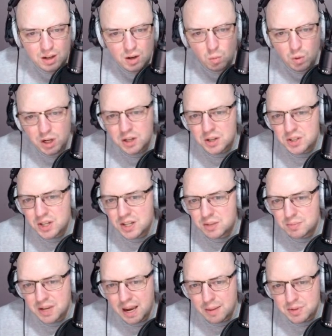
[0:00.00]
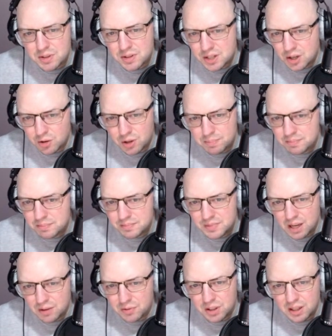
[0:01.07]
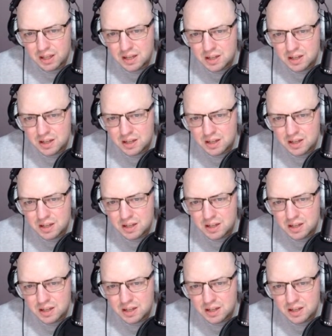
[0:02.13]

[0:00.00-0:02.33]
We're going to see some captaincy on him, definitely.